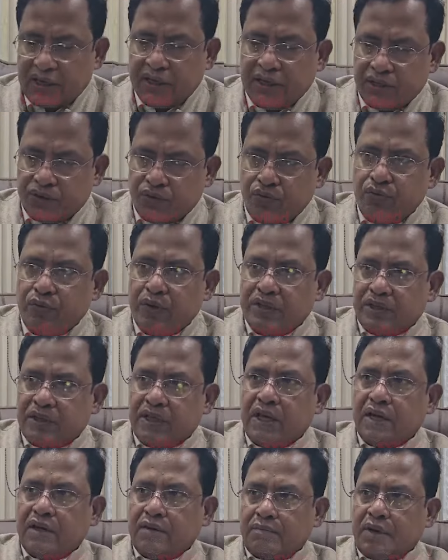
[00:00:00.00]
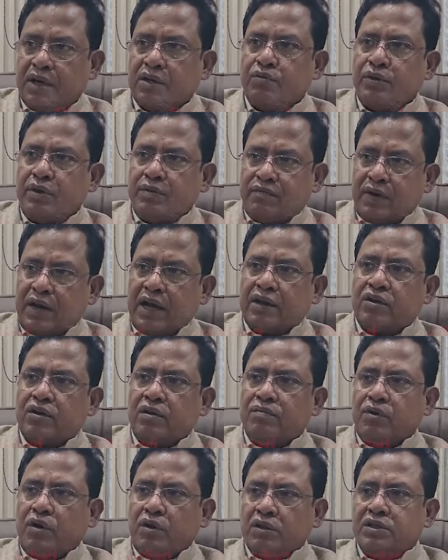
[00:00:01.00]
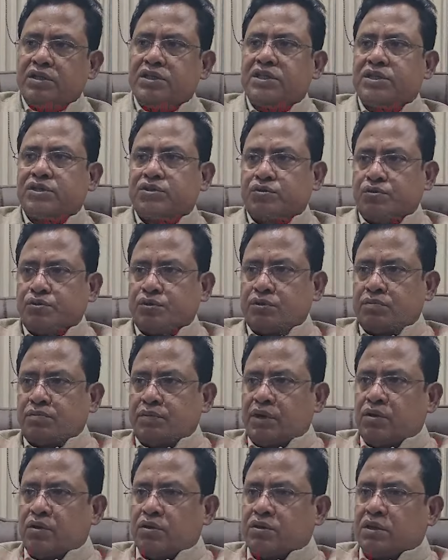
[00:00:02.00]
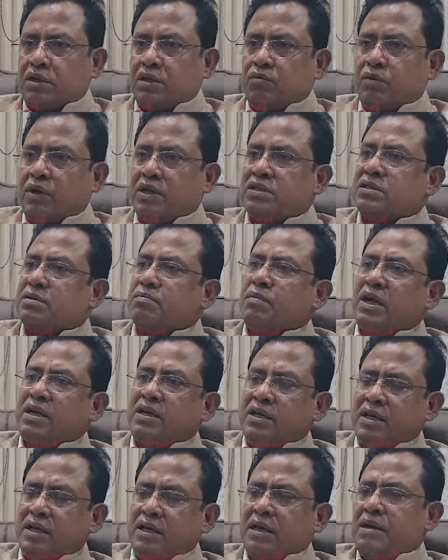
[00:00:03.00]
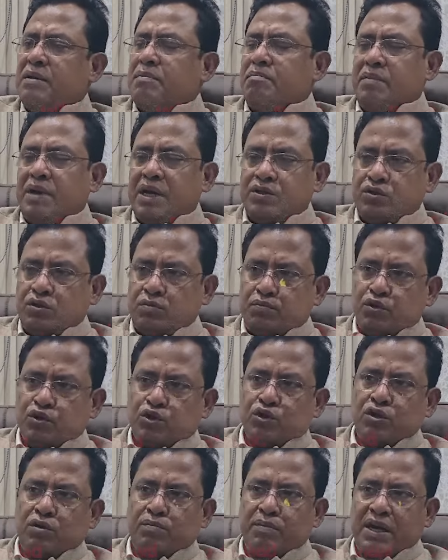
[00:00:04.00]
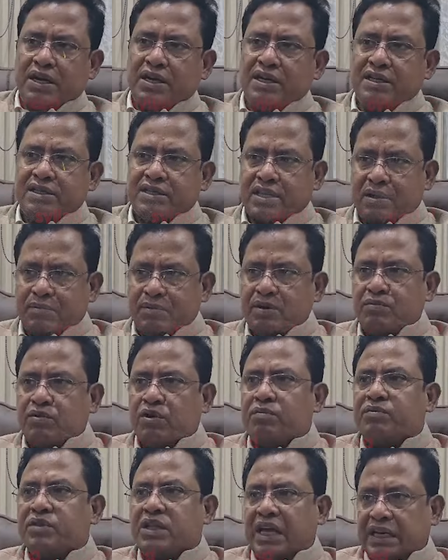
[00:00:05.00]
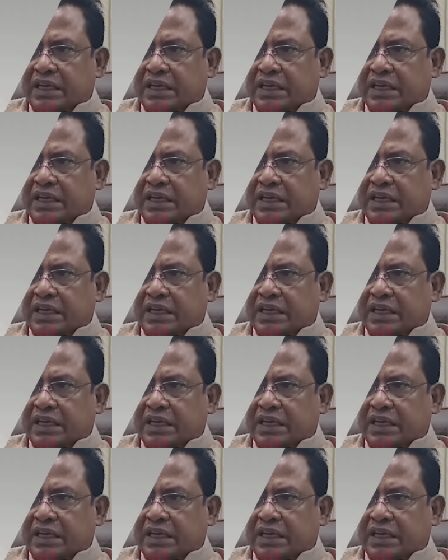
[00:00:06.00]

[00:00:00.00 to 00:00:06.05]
That issue was there, but we flagged off all these issues because once the money, major portion of money is coming from